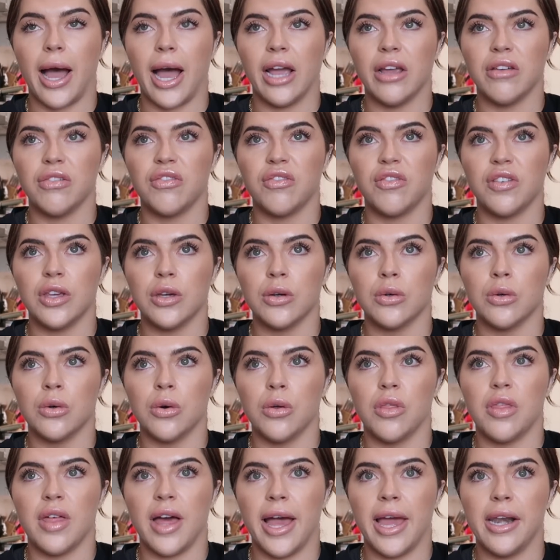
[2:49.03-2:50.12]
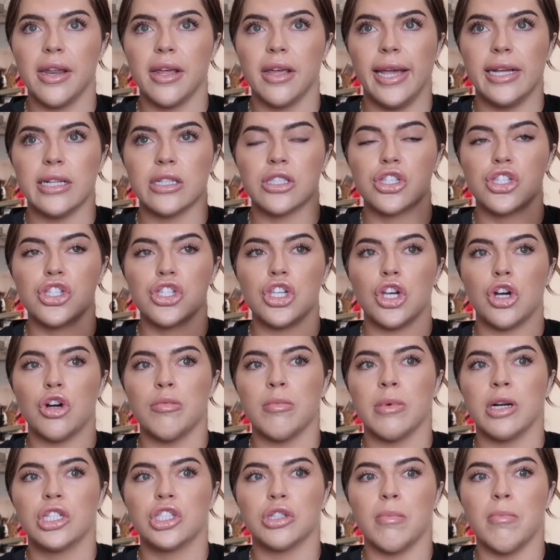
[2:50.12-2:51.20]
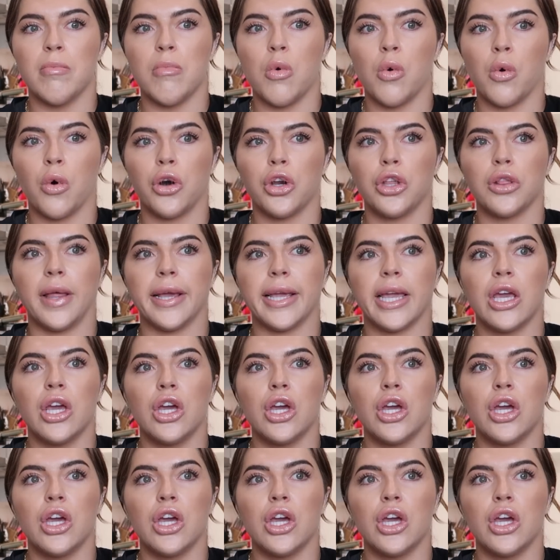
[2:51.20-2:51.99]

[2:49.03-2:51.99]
I feel that it's so much more like